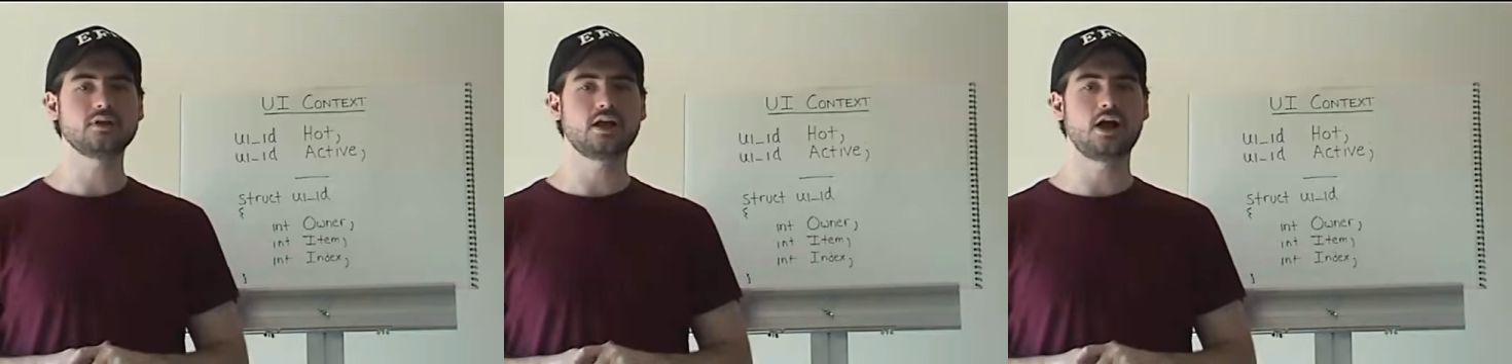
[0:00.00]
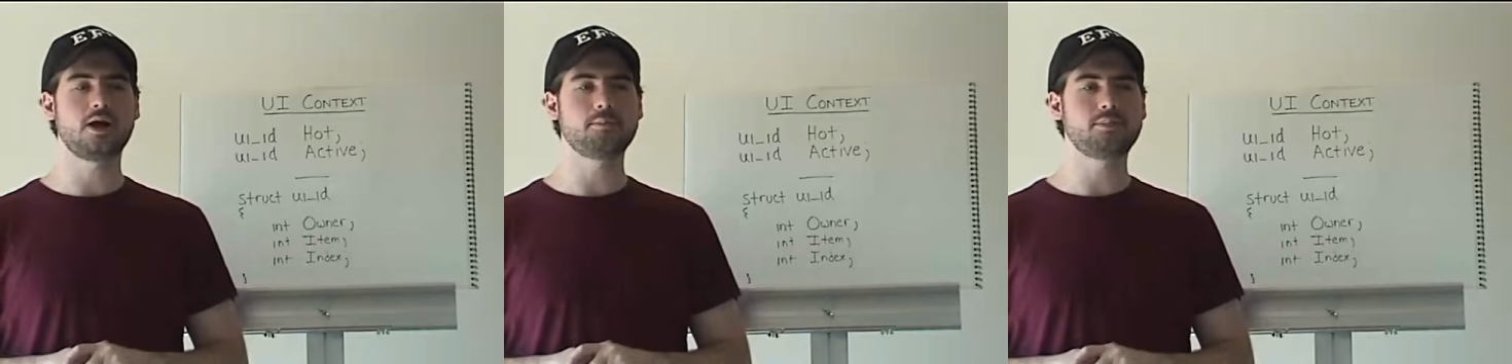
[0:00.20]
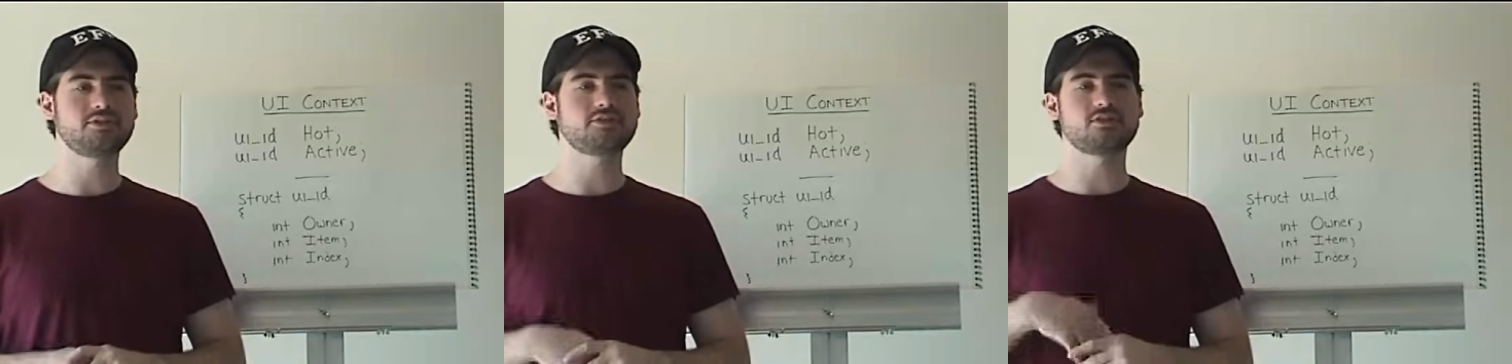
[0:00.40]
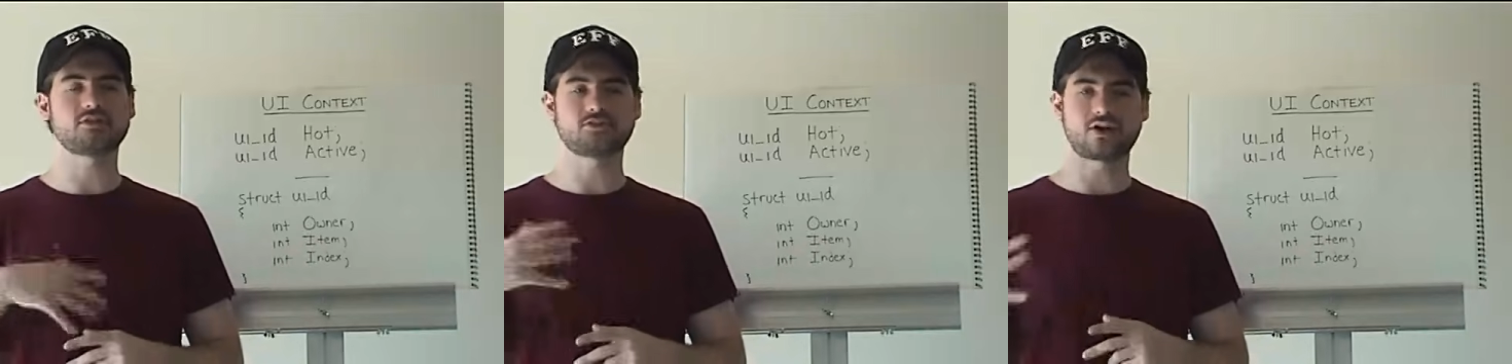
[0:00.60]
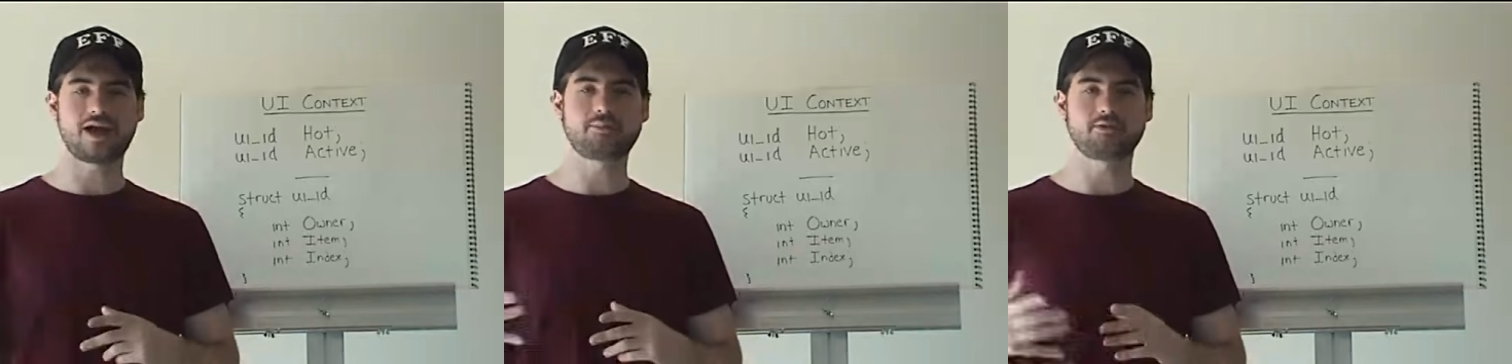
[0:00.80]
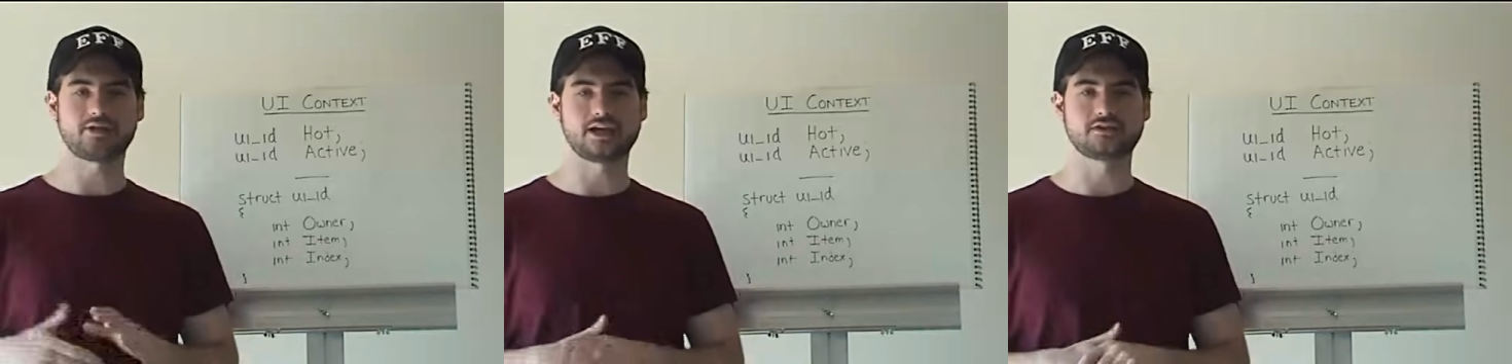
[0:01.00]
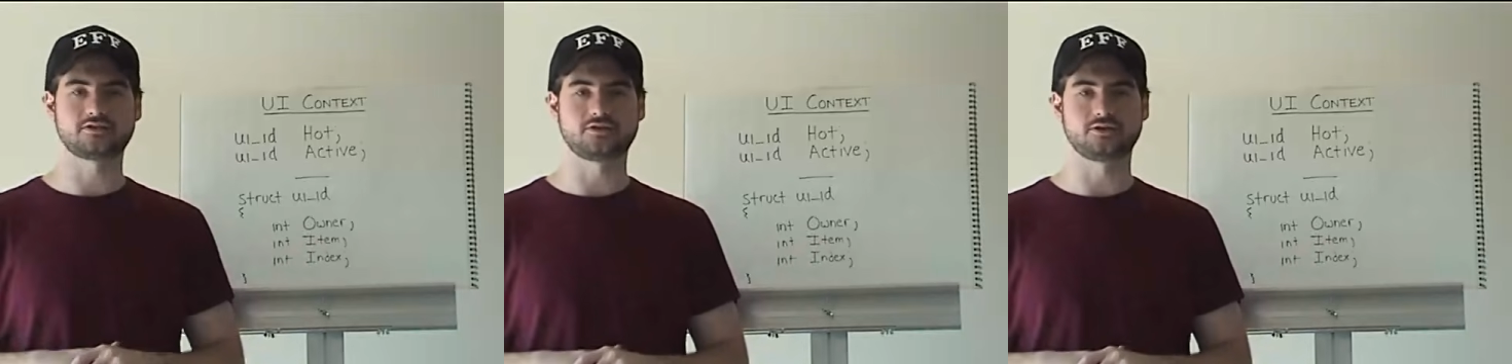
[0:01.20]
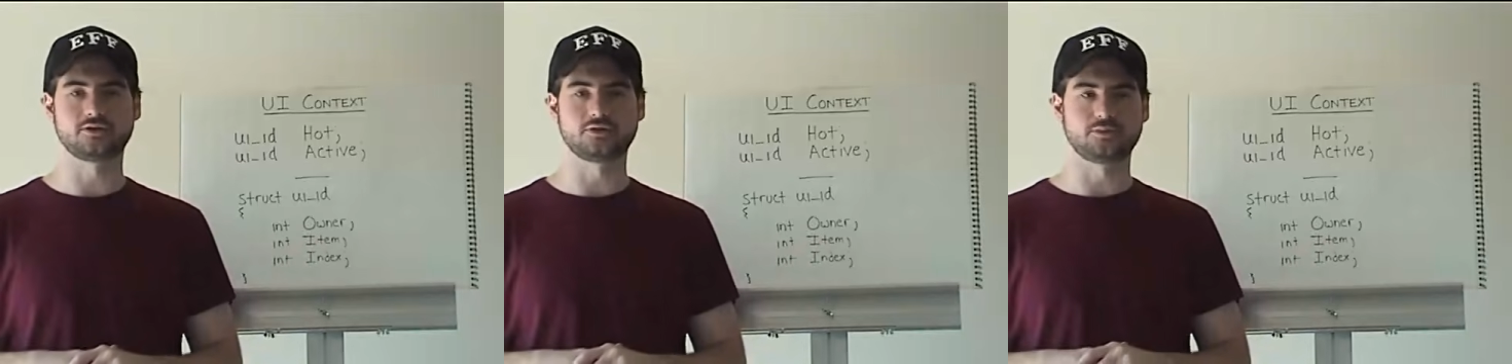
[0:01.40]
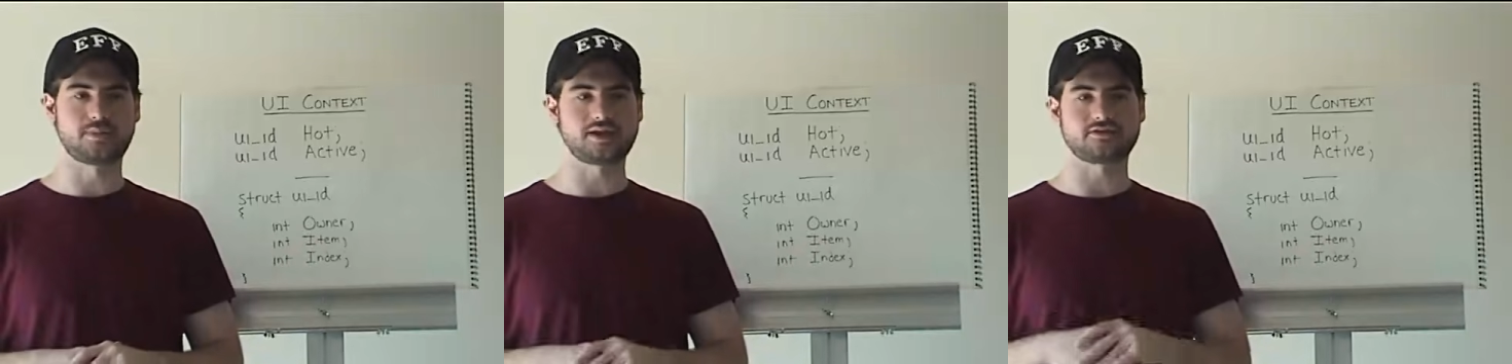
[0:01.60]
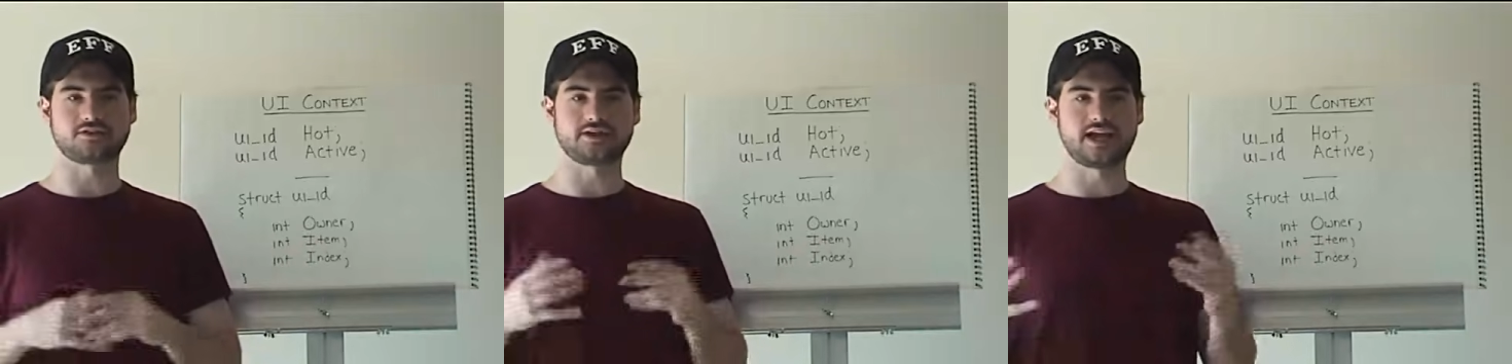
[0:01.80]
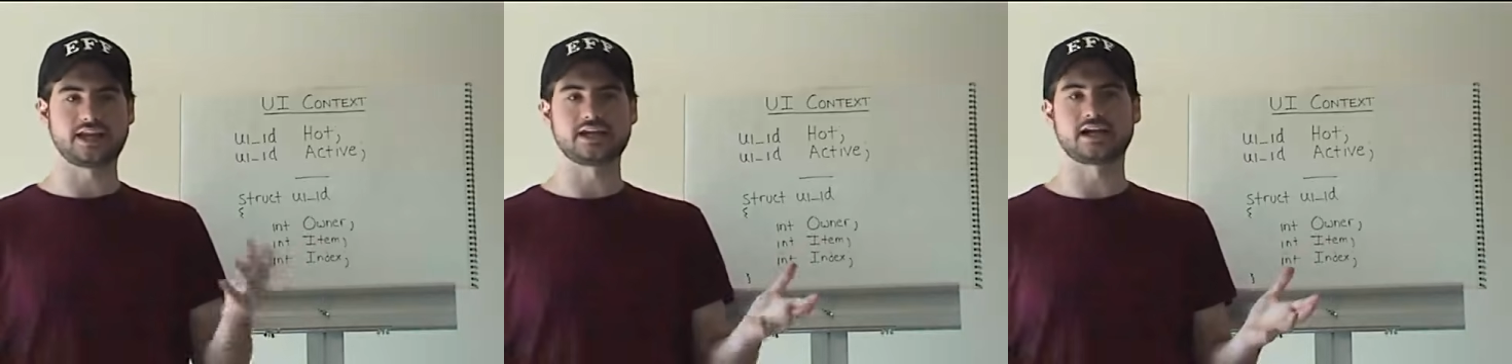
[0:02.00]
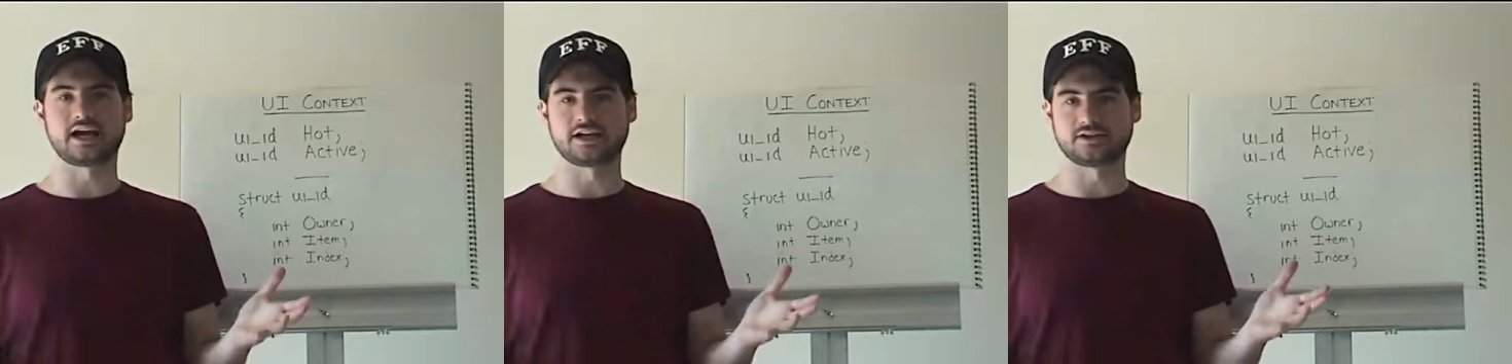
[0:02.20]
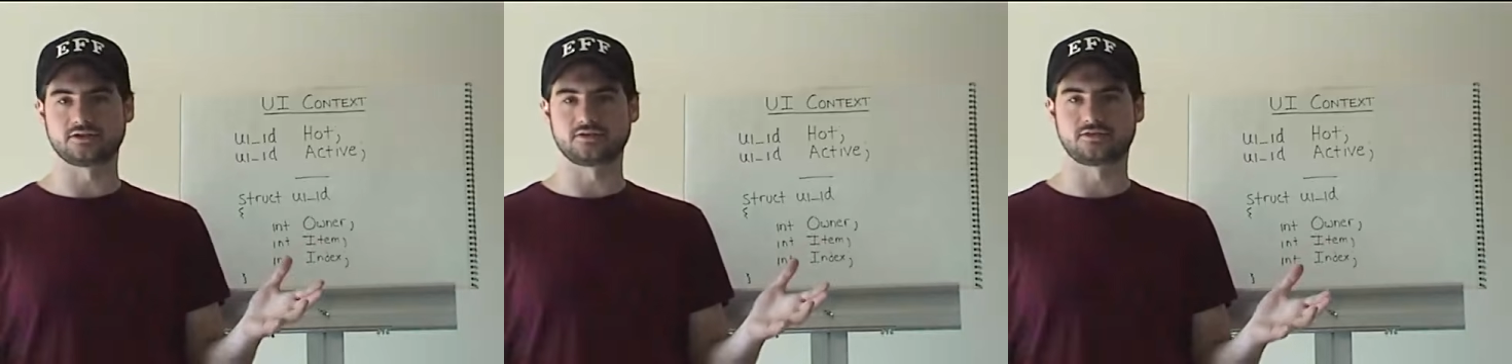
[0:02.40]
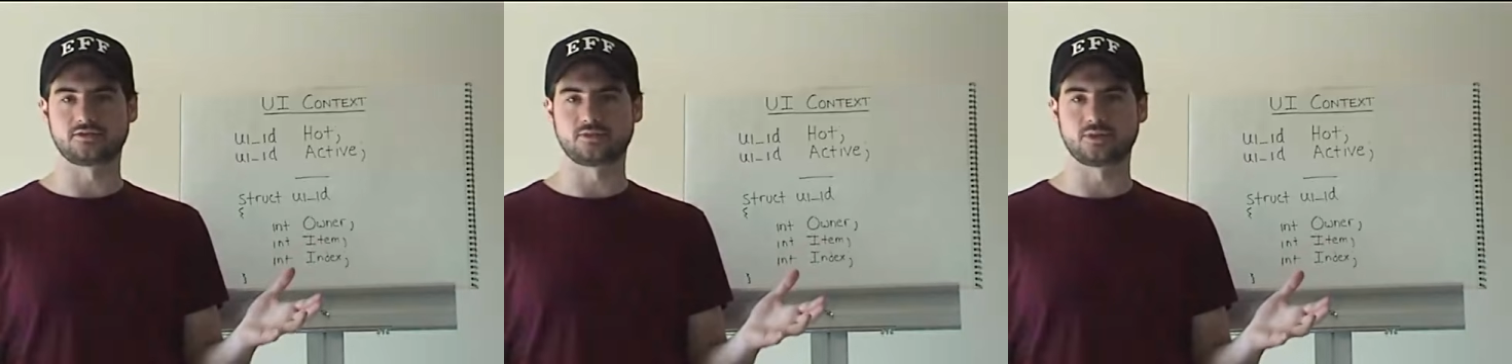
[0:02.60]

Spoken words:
But this extrapolates to basically any kind of